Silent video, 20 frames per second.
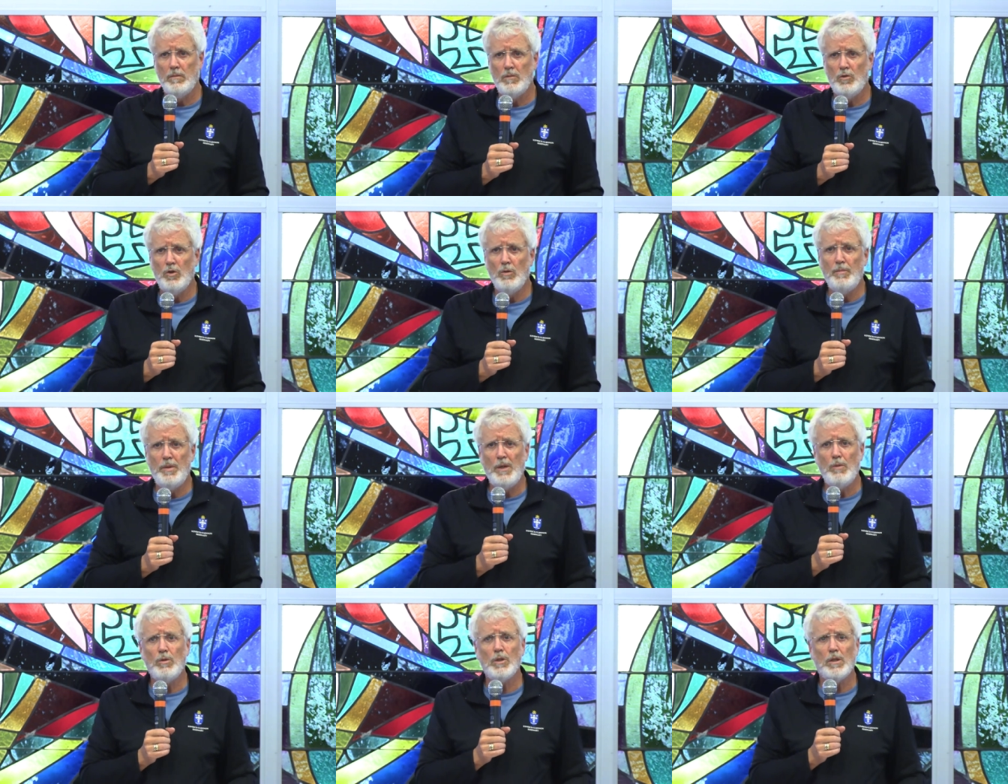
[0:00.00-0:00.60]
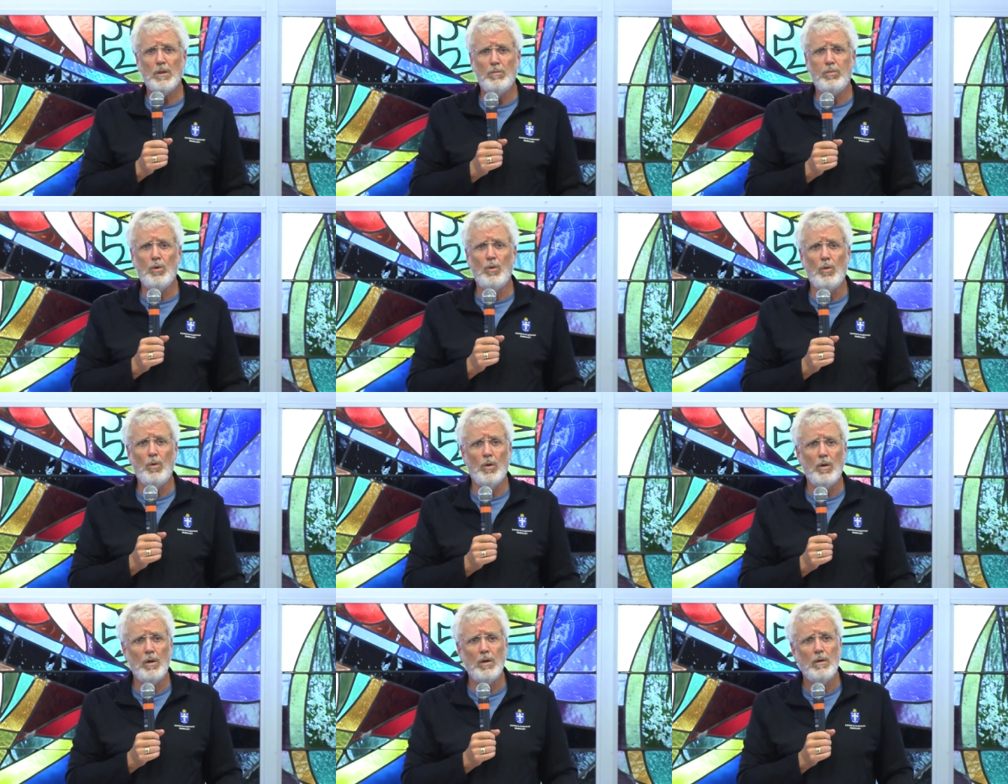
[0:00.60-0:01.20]
to be with the
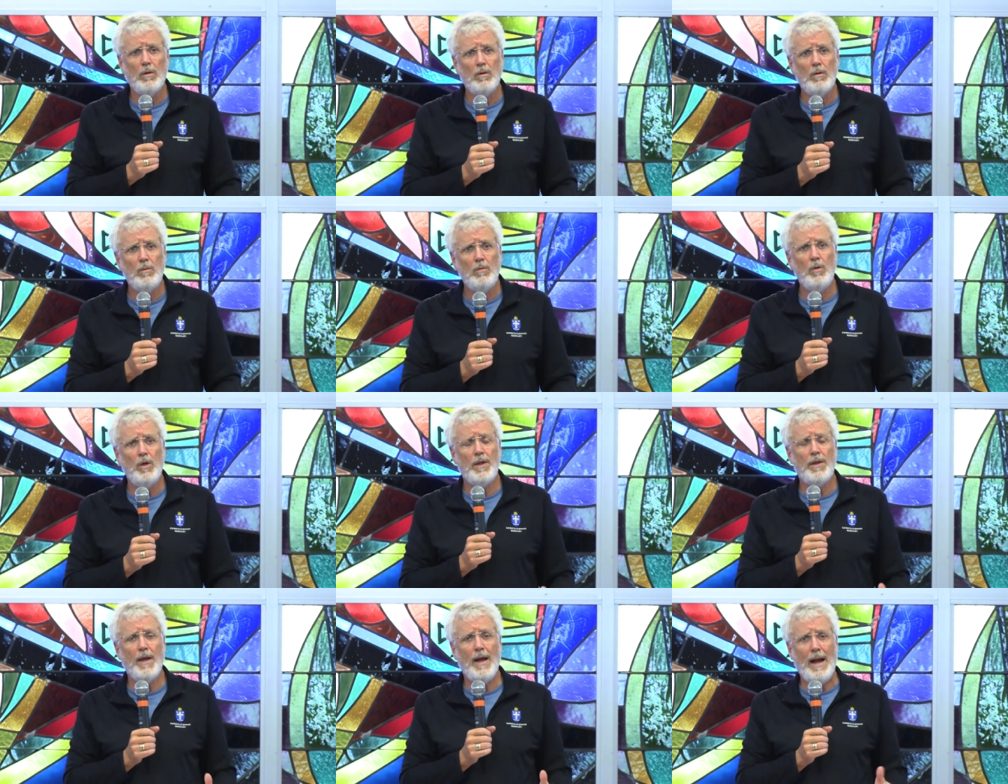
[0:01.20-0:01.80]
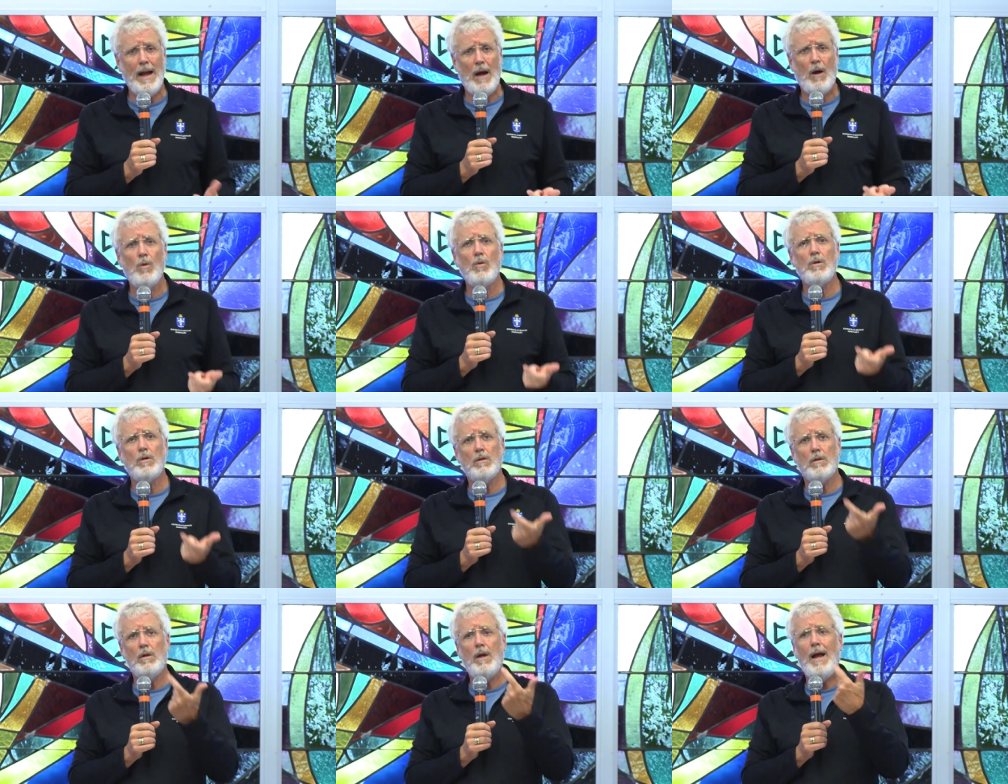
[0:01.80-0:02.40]
poor
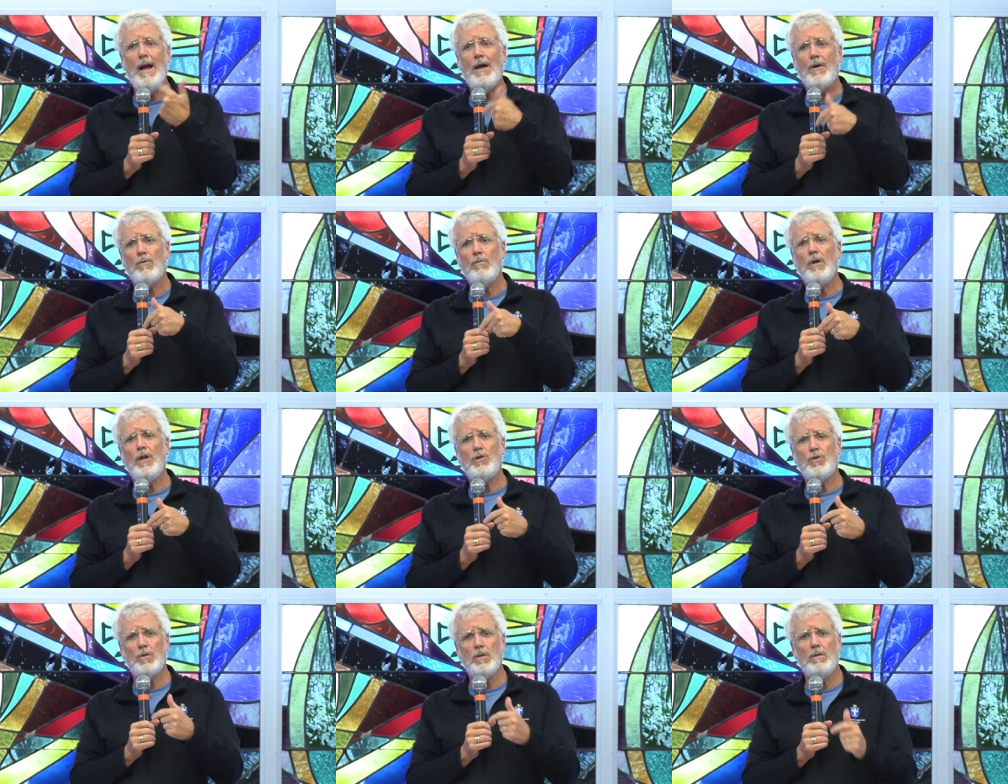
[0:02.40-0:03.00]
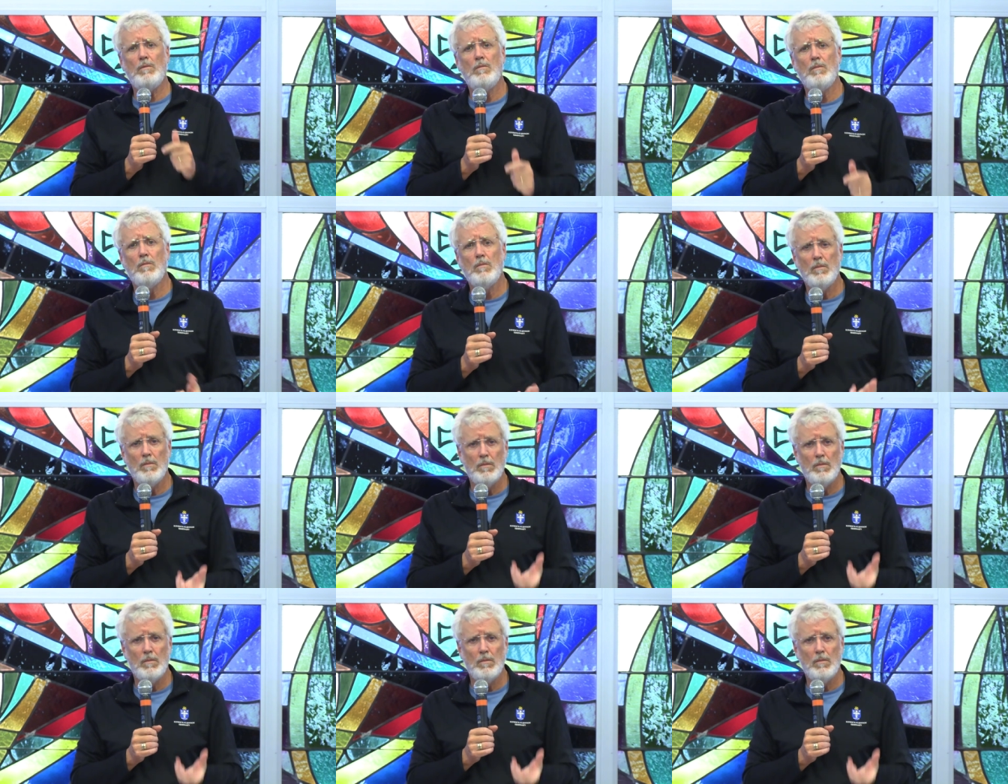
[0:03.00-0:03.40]
without adoration,